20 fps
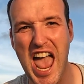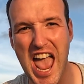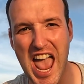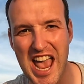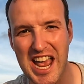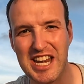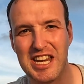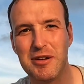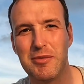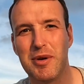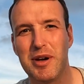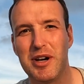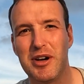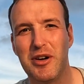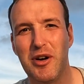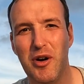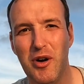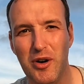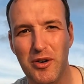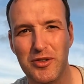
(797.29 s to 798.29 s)
anywhere
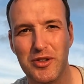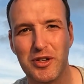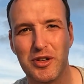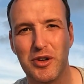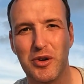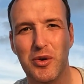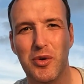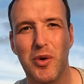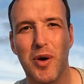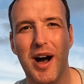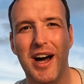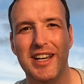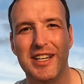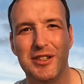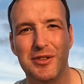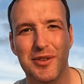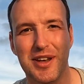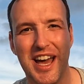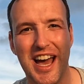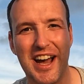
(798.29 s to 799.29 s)
on the go and you
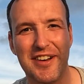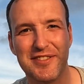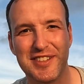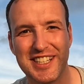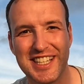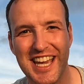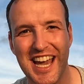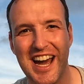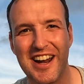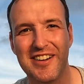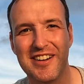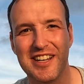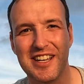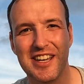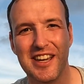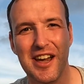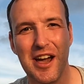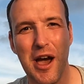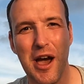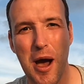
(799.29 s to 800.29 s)
don't have to carry
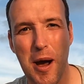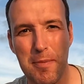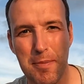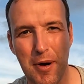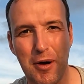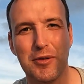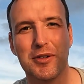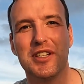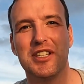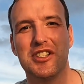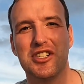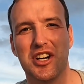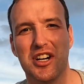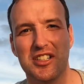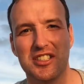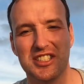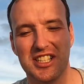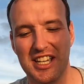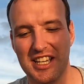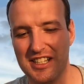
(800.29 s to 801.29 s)
bulky
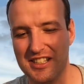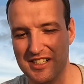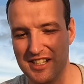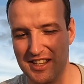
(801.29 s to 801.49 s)
charge kits.